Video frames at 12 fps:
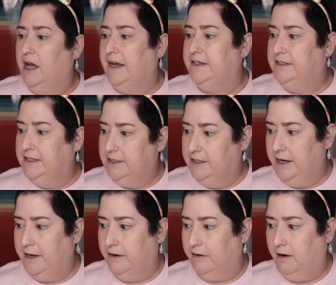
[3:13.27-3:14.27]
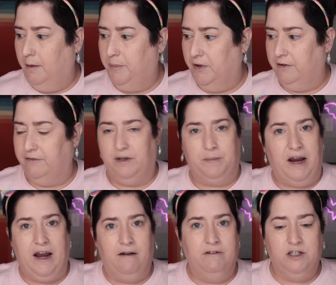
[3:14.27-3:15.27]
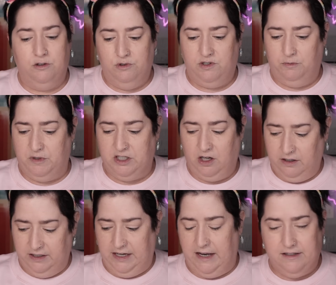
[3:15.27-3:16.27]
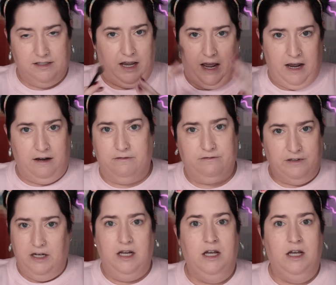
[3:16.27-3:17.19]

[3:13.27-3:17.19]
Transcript: I did get a couple of them. I haven't used them a ton yet to have